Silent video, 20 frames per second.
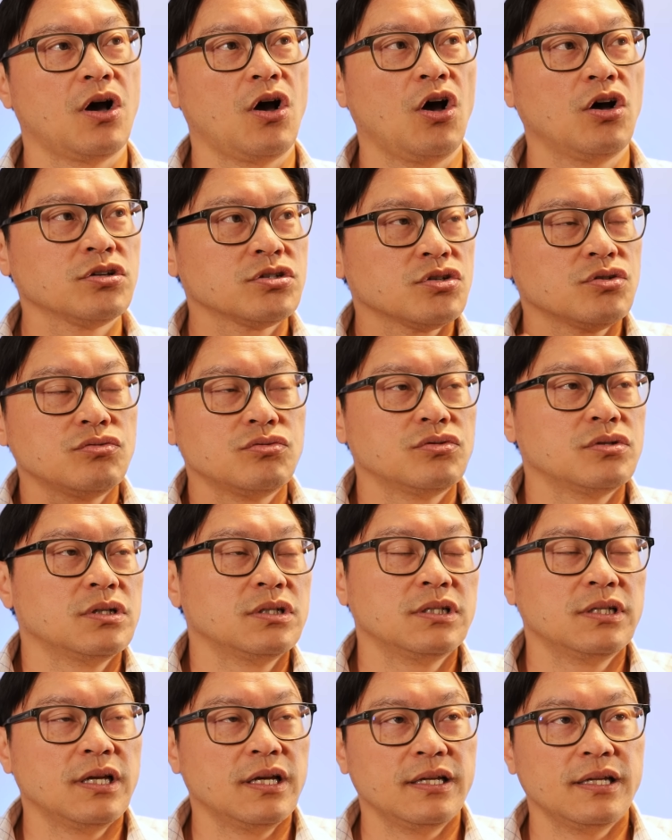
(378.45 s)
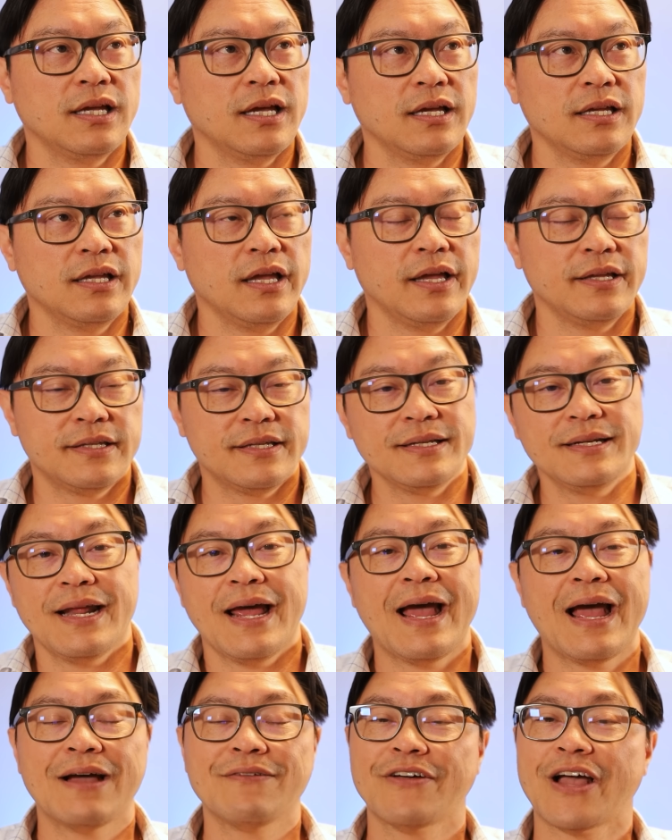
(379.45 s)
also didn't
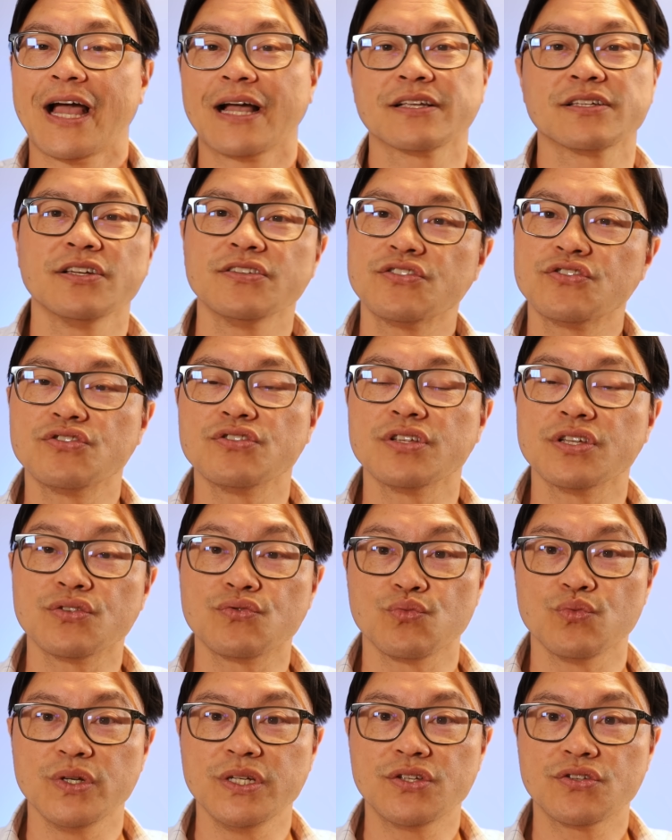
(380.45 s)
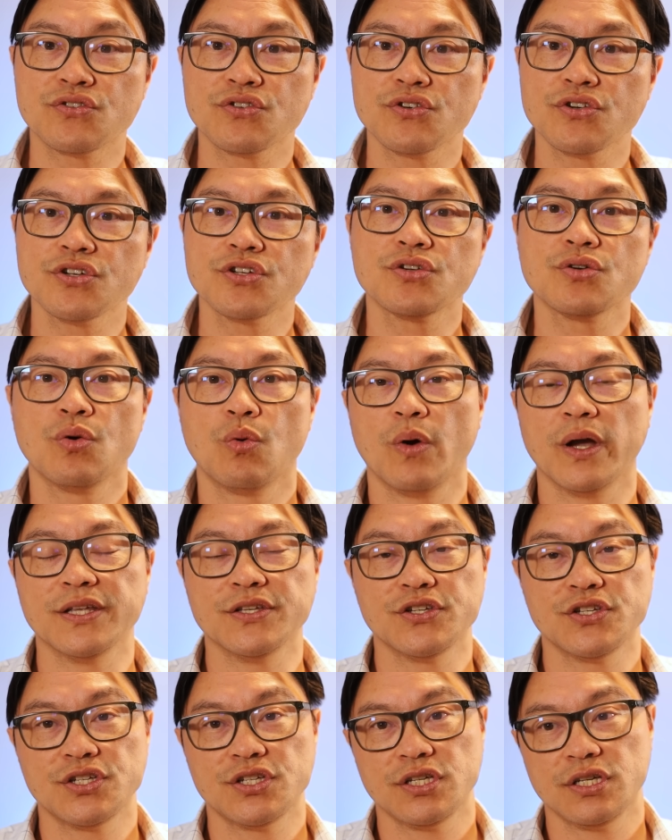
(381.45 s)
have access to this research
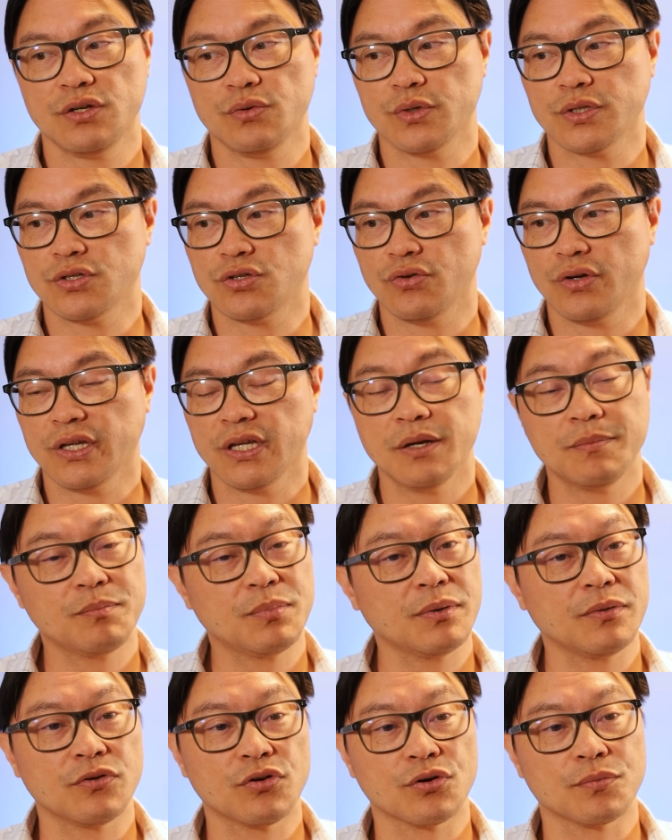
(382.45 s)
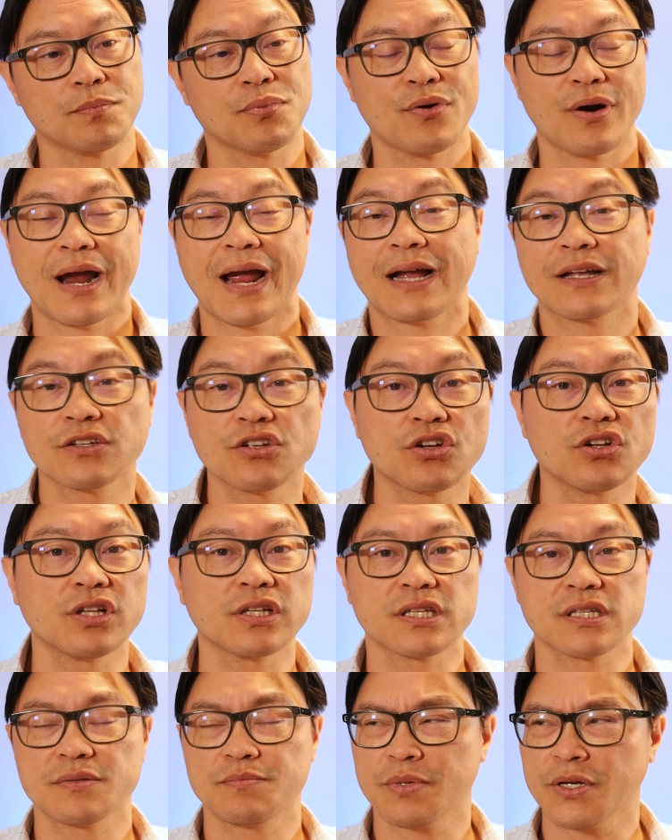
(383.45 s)
when she was doing it, but her practical
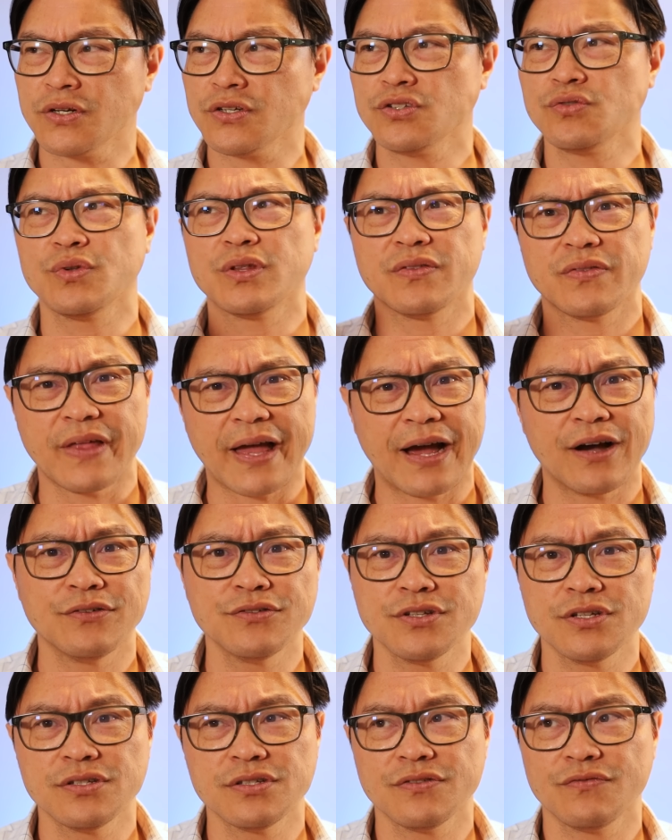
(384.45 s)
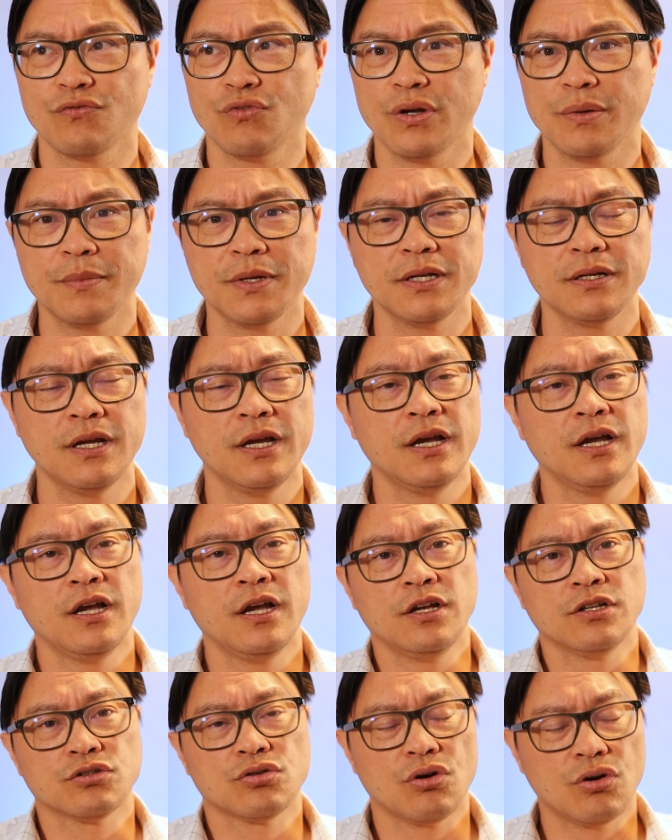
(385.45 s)
experience with thousands of women
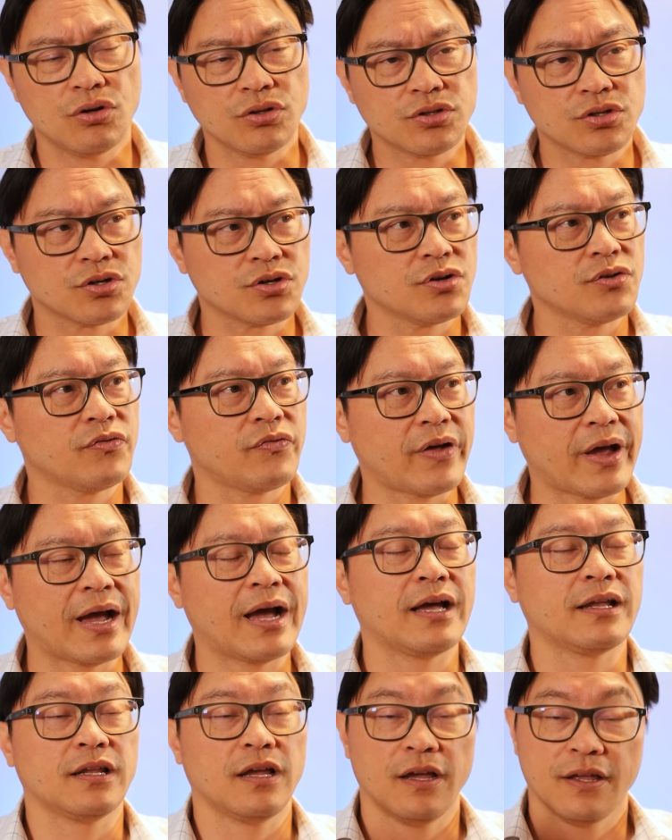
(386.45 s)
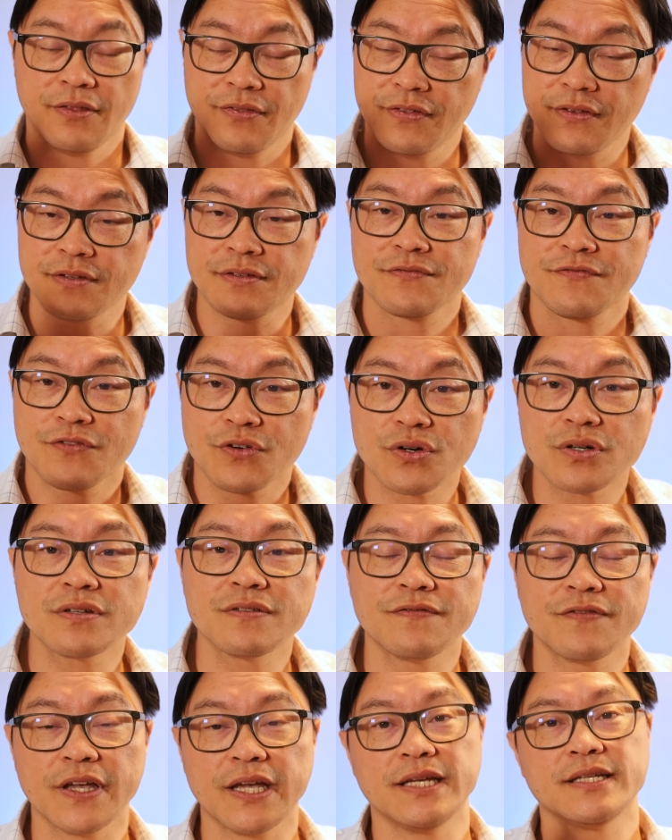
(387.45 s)
told her that this
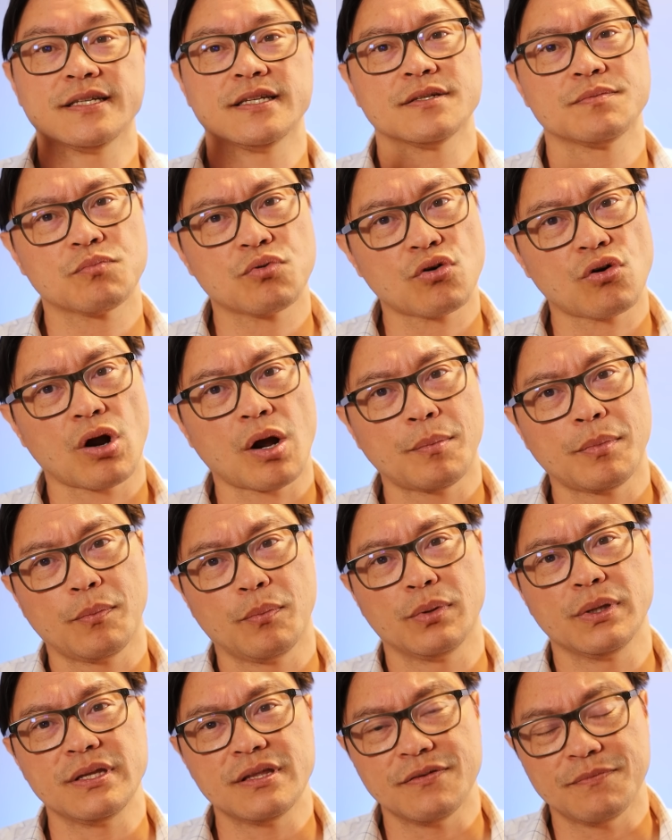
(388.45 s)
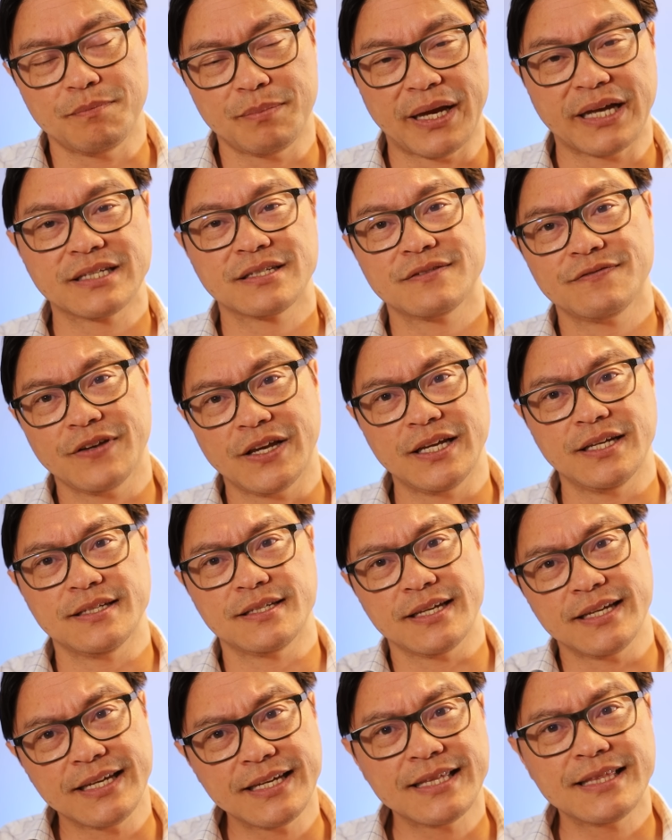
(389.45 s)
first phase is probably the best
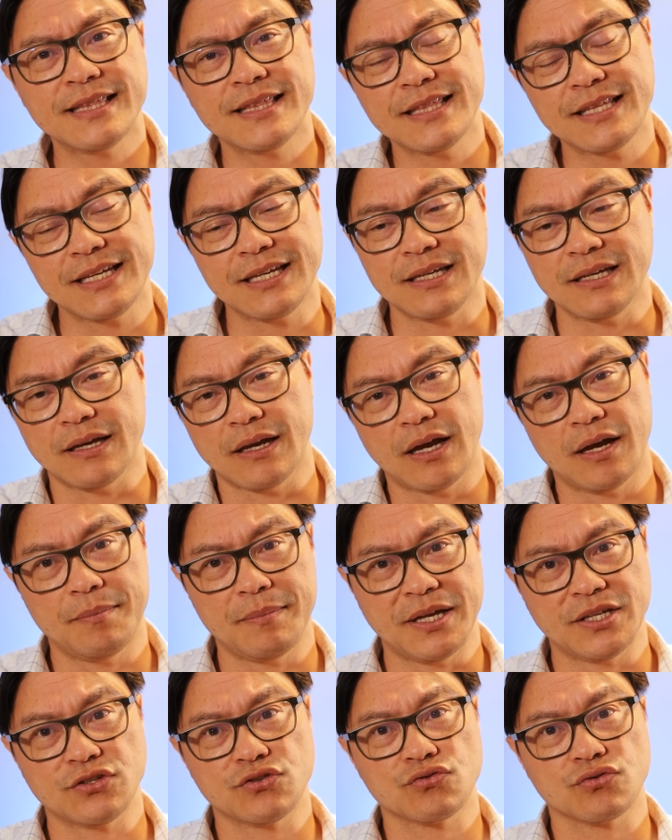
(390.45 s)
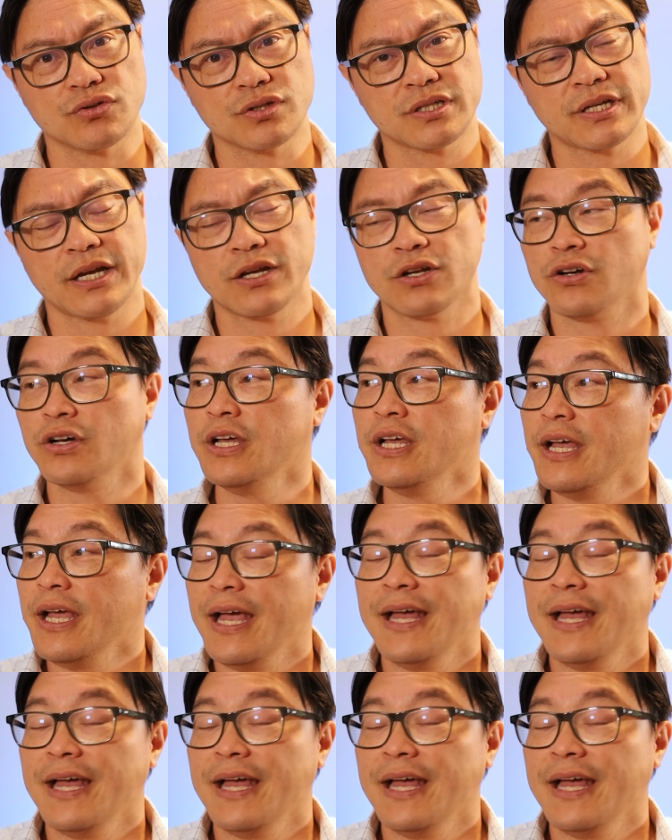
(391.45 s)
phase in the menstrual cycle.